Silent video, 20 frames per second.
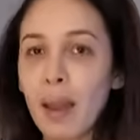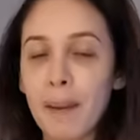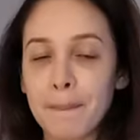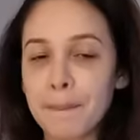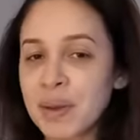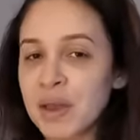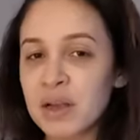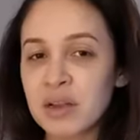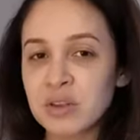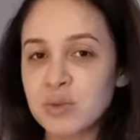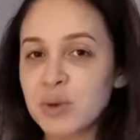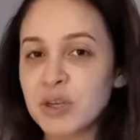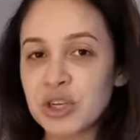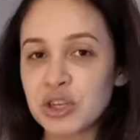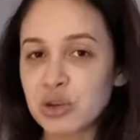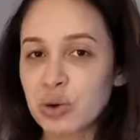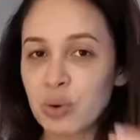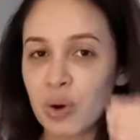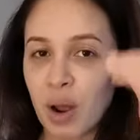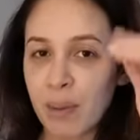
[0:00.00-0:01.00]
because we
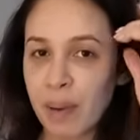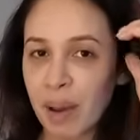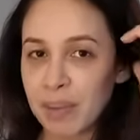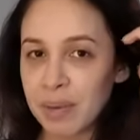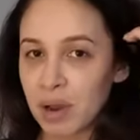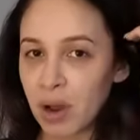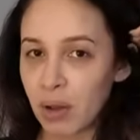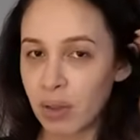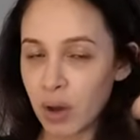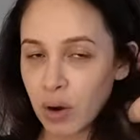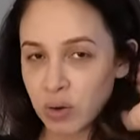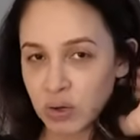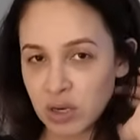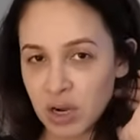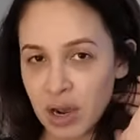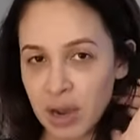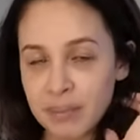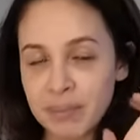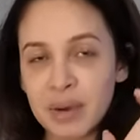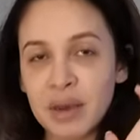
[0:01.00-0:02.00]
just called her baby girl the whole
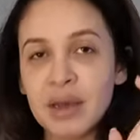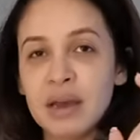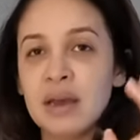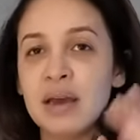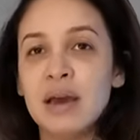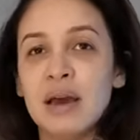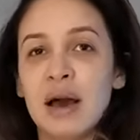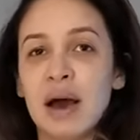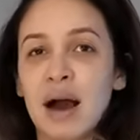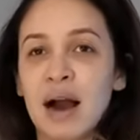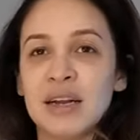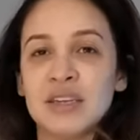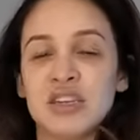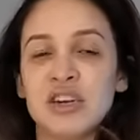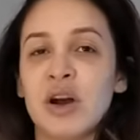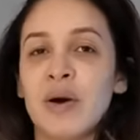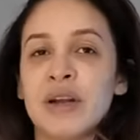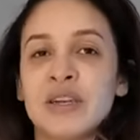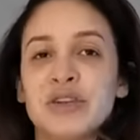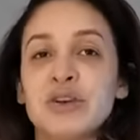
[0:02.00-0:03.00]
time. I don't
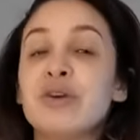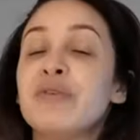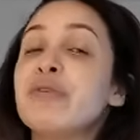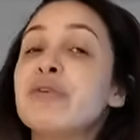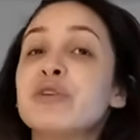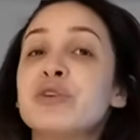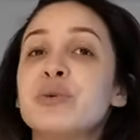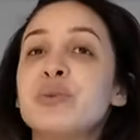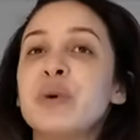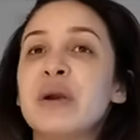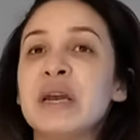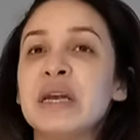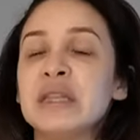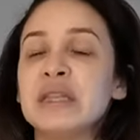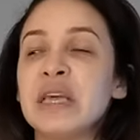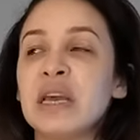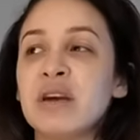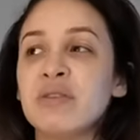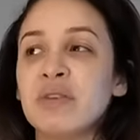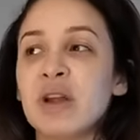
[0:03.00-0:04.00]
know if it was a weird
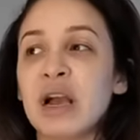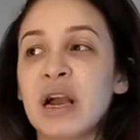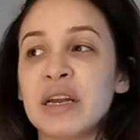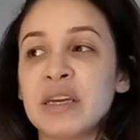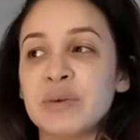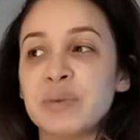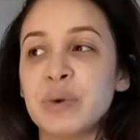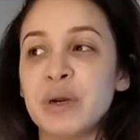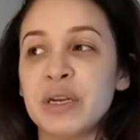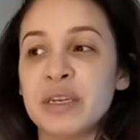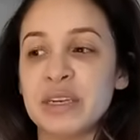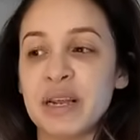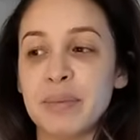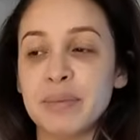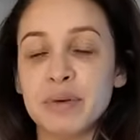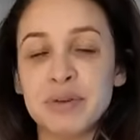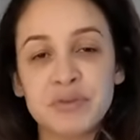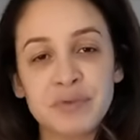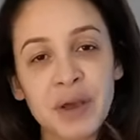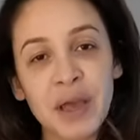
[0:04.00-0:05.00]
thing of like, I didn't want to
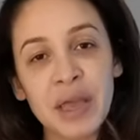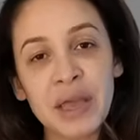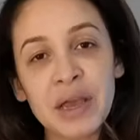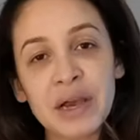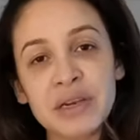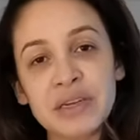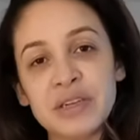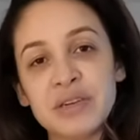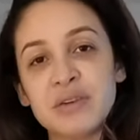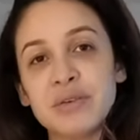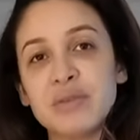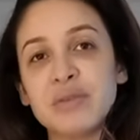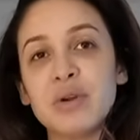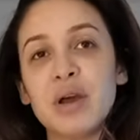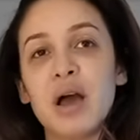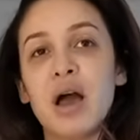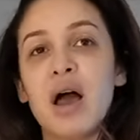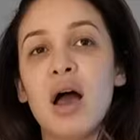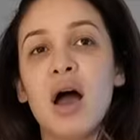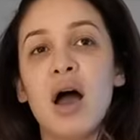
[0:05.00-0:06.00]
tempt fate. I
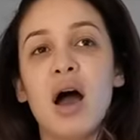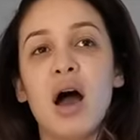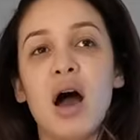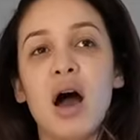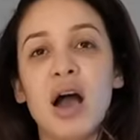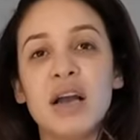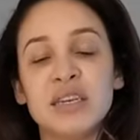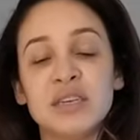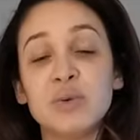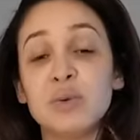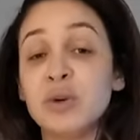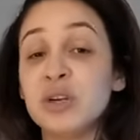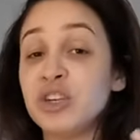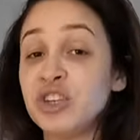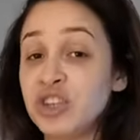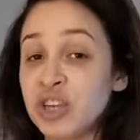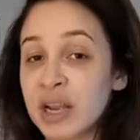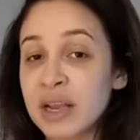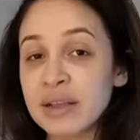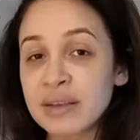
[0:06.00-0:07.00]
didn't want to
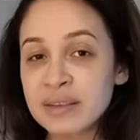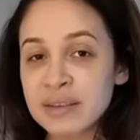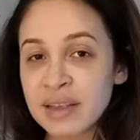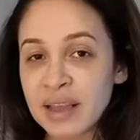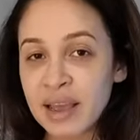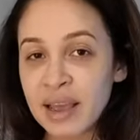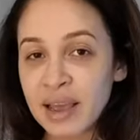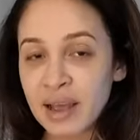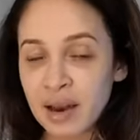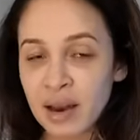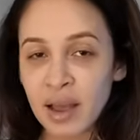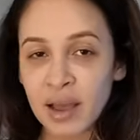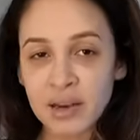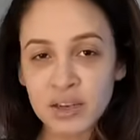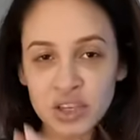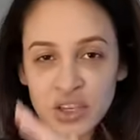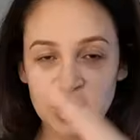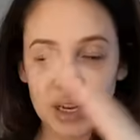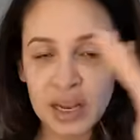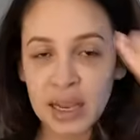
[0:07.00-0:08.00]
jinx it, like
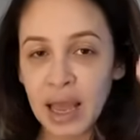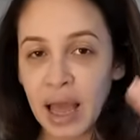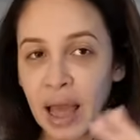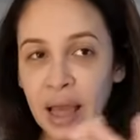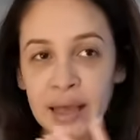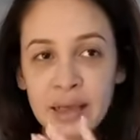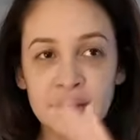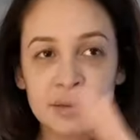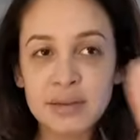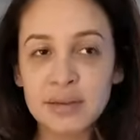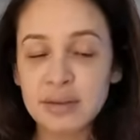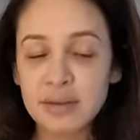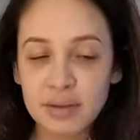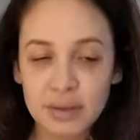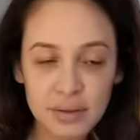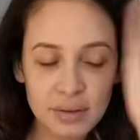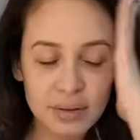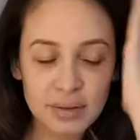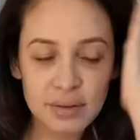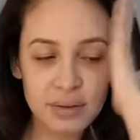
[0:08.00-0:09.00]
just in case,
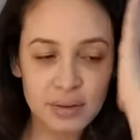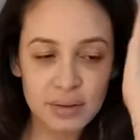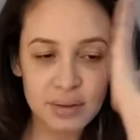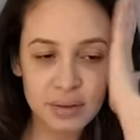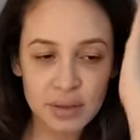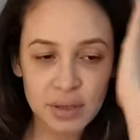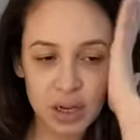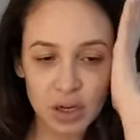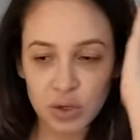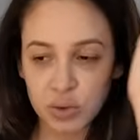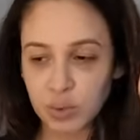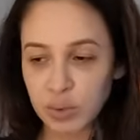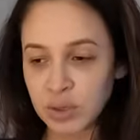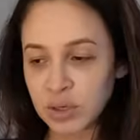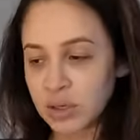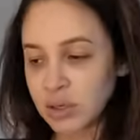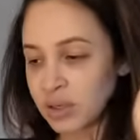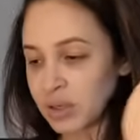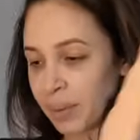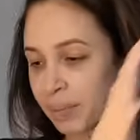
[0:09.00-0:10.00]
touch
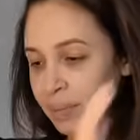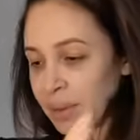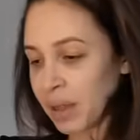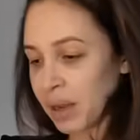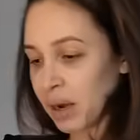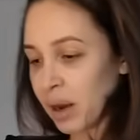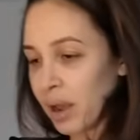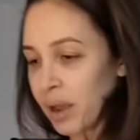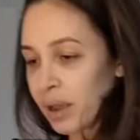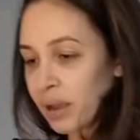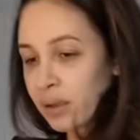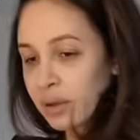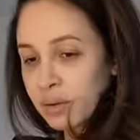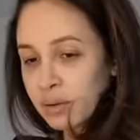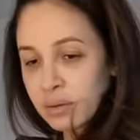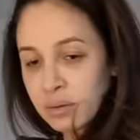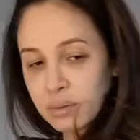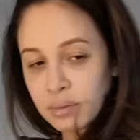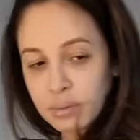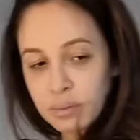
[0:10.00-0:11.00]
wood, something like,
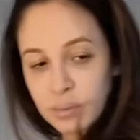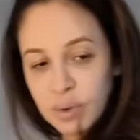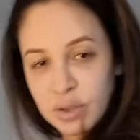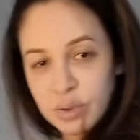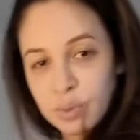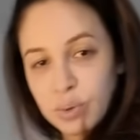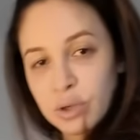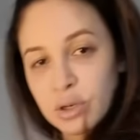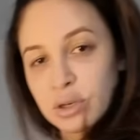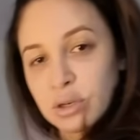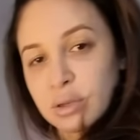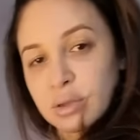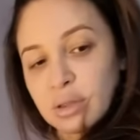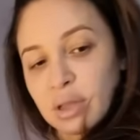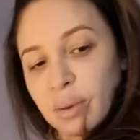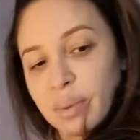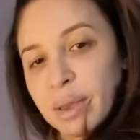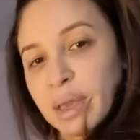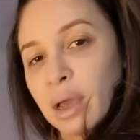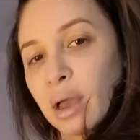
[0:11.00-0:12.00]
oh, where's wood? There
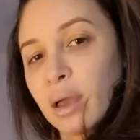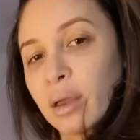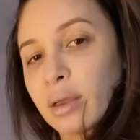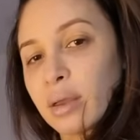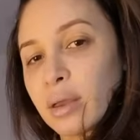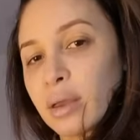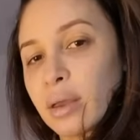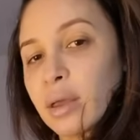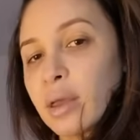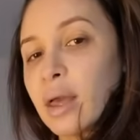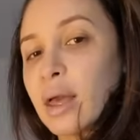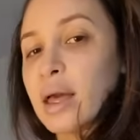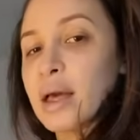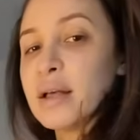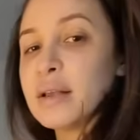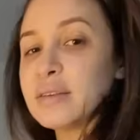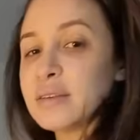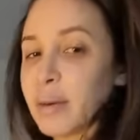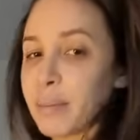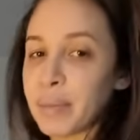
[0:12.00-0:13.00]
we go.
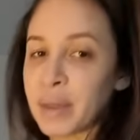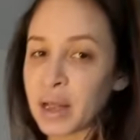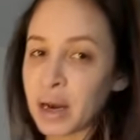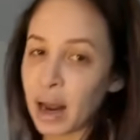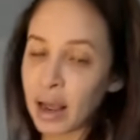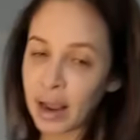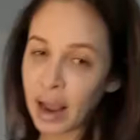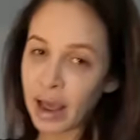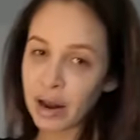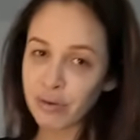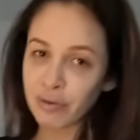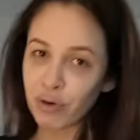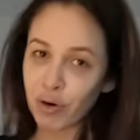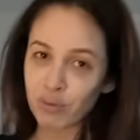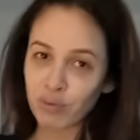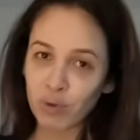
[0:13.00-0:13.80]
Something like had have gone